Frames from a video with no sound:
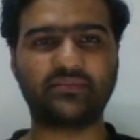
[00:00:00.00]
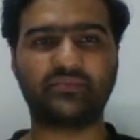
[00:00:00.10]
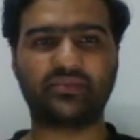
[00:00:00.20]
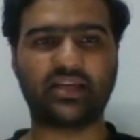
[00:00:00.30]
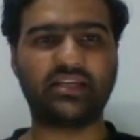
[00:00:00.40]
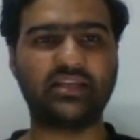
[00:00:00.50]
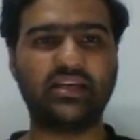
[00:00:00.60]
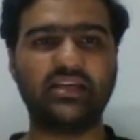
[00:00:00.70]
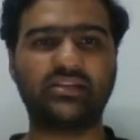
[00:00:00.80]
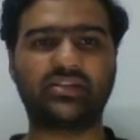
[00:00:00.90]
right?
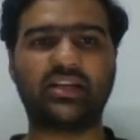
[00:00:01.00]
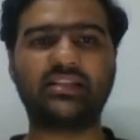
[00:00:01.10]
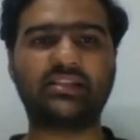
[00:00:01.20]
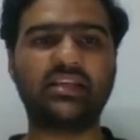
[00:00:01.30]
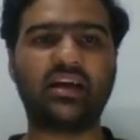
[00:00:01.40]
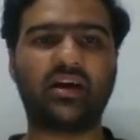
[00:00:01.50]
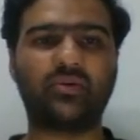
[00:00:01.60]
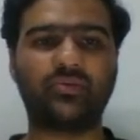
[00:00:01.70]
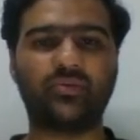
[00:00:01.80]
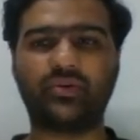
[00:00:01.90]
So let's see
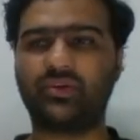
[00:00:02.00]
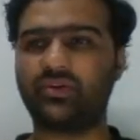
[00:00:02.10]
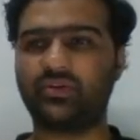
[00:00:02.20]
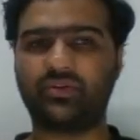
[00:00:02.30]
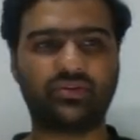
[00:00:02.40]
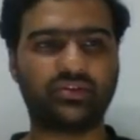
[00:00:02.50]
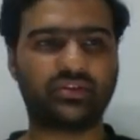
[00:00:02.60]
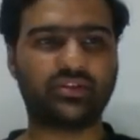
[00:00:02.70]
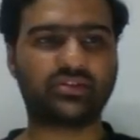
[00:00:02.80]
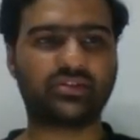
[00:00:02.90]
how
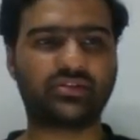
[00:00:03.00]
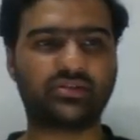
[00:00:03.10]
this